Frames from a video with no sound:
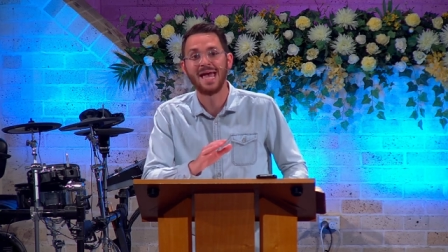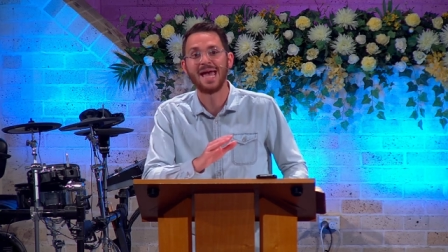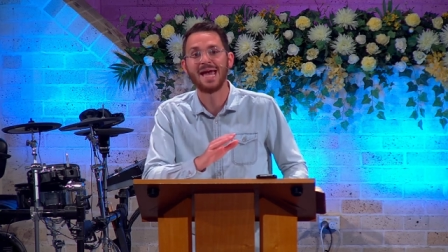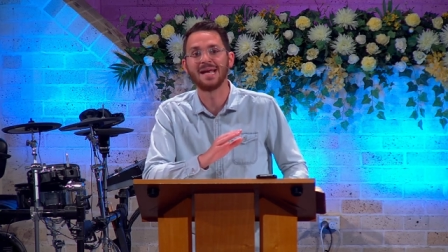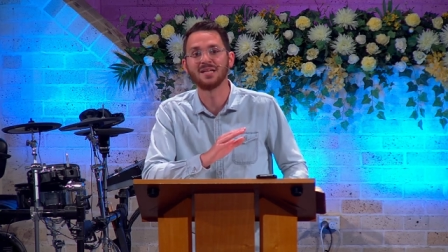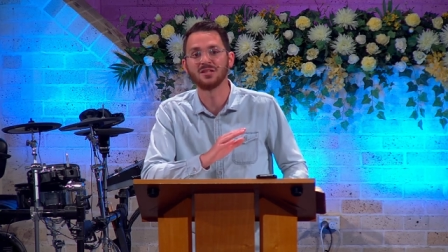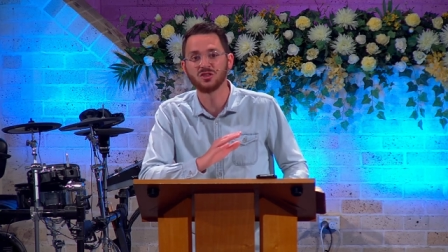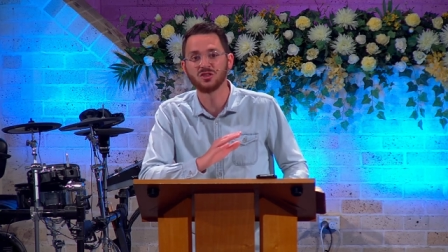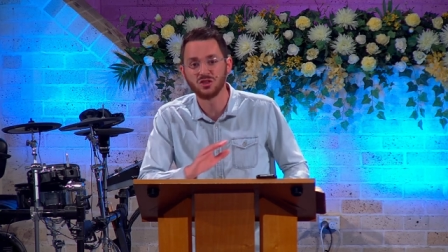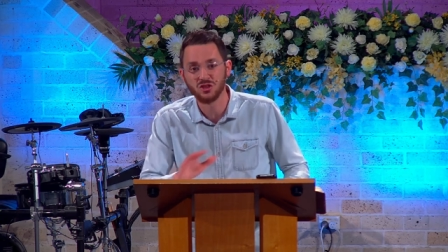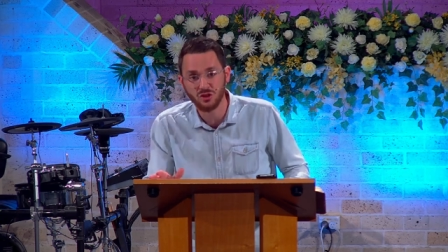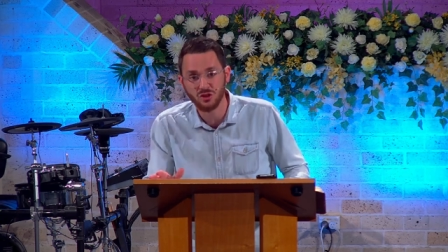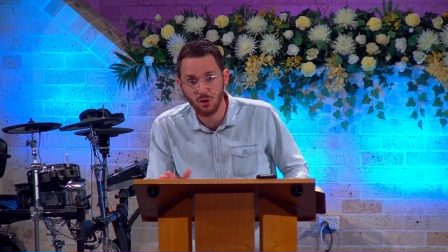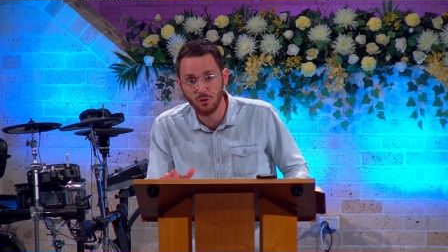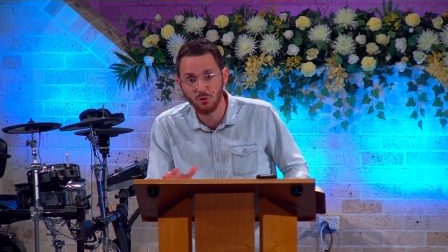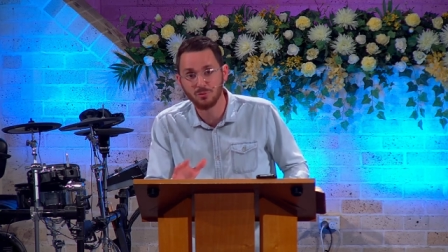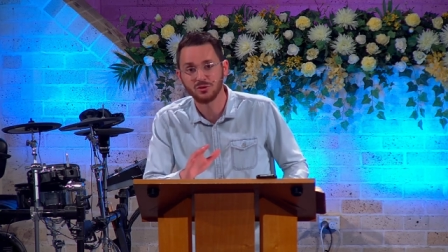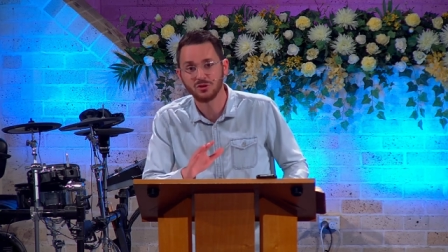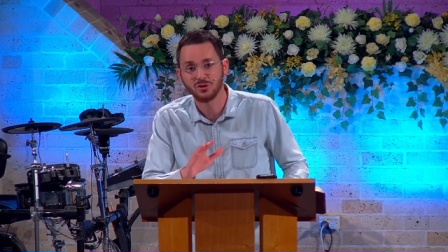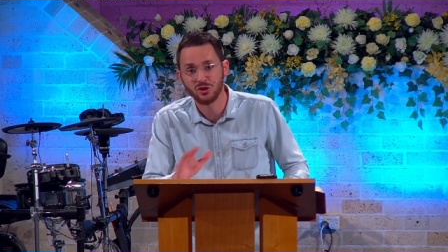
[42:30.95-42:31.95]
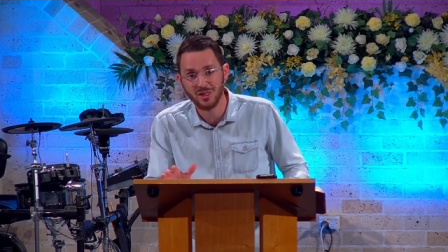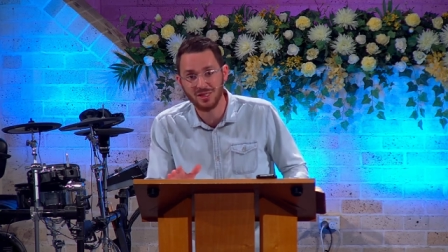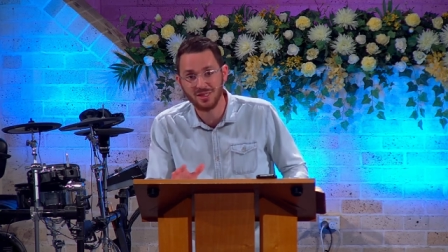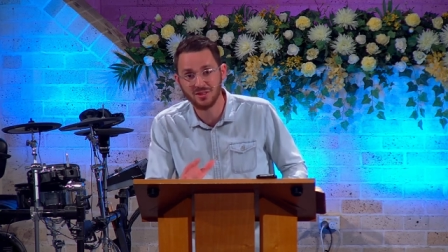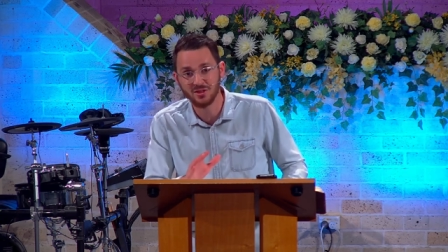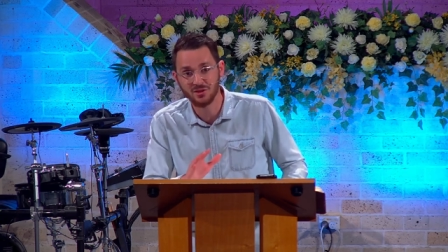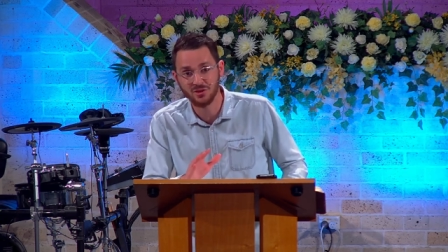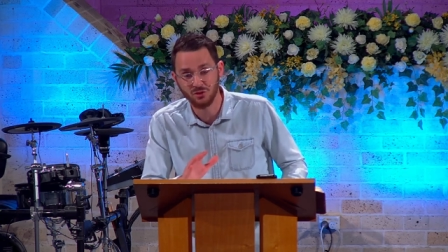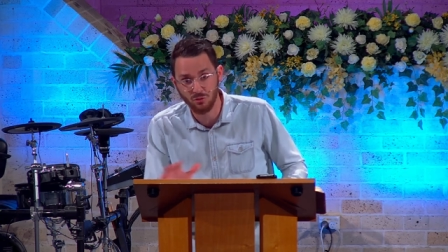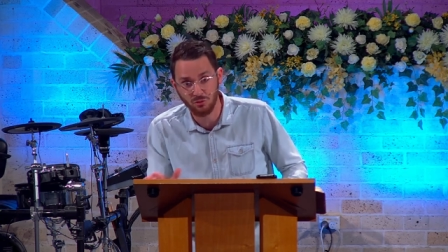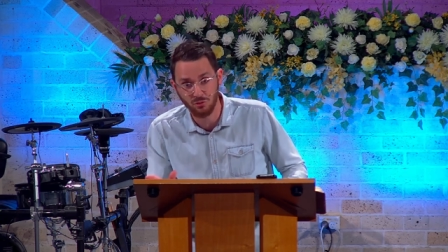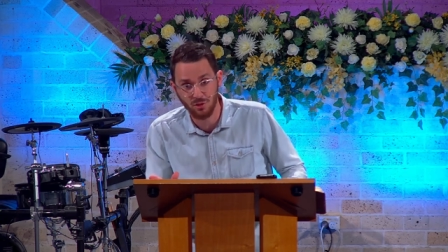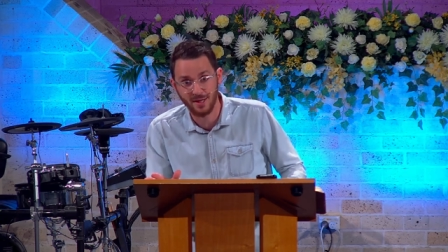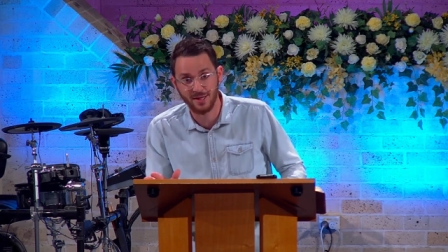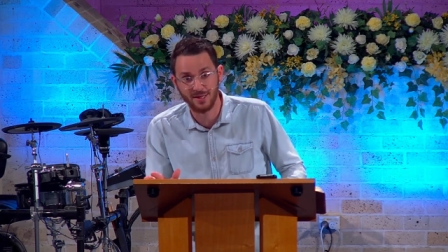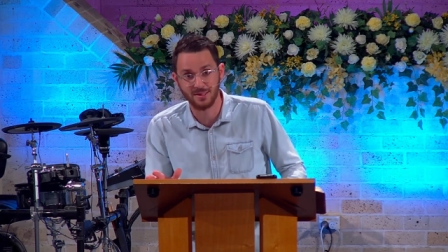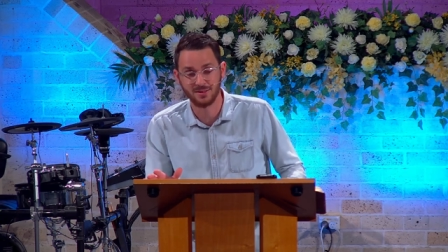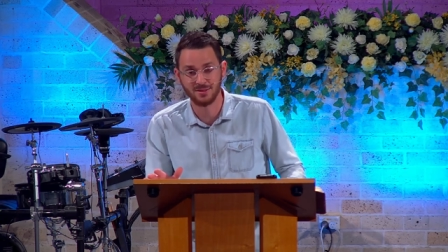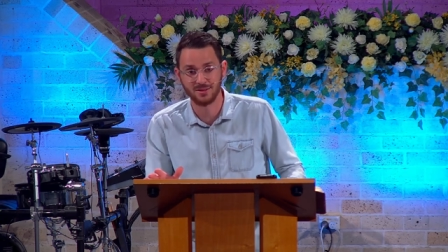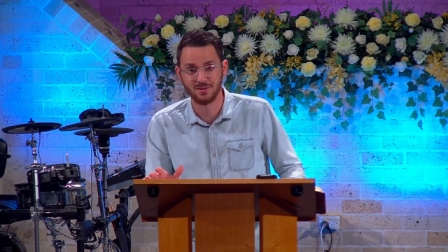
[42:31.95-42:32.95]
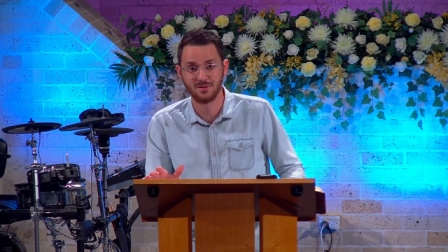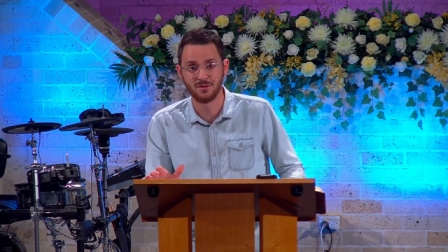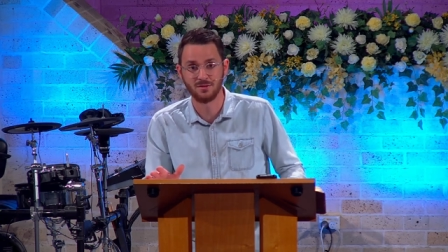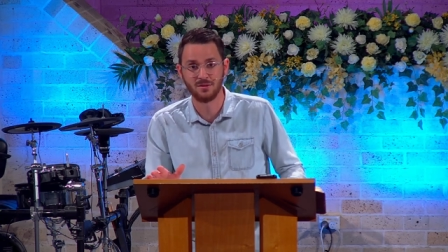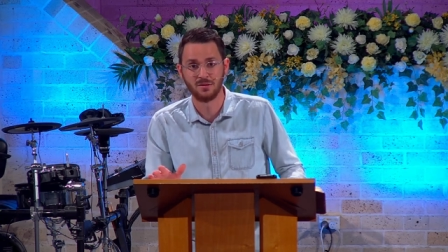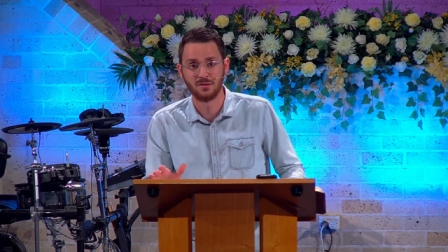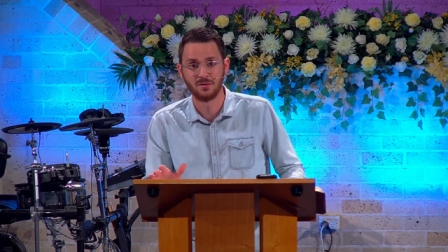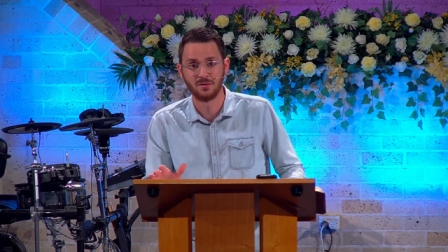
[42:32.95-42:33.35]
and insult Jesus Christ.